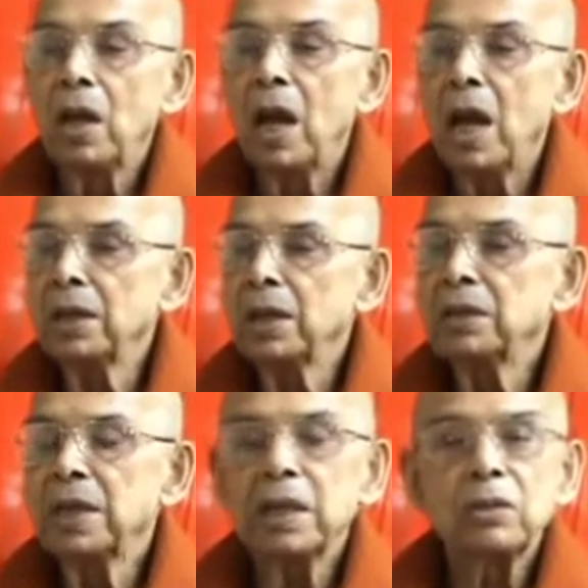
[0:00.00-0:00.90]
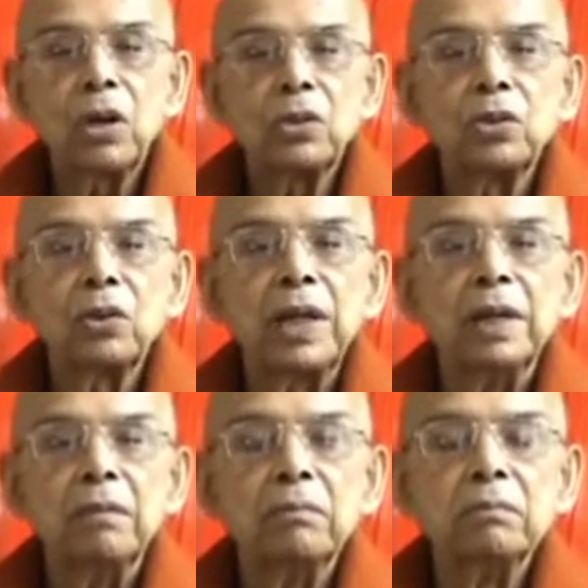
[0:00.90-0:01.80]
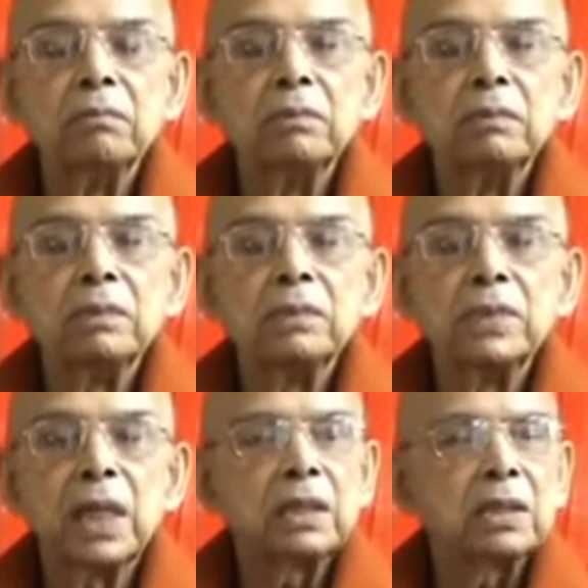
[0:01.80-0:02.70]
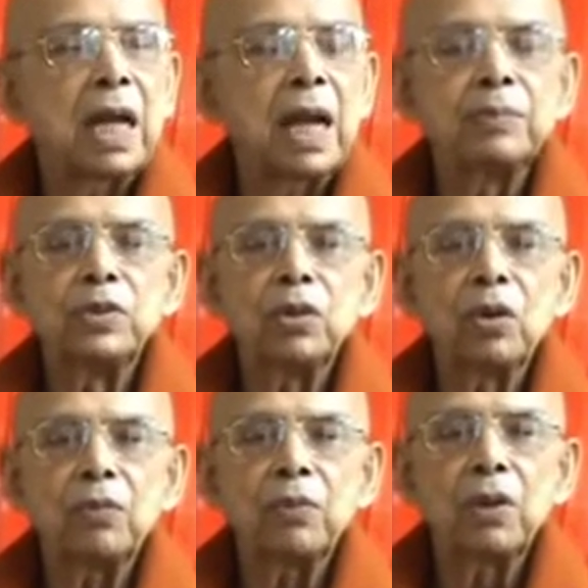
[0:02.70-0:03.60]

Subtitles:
Undertake not to kill. That is, abjure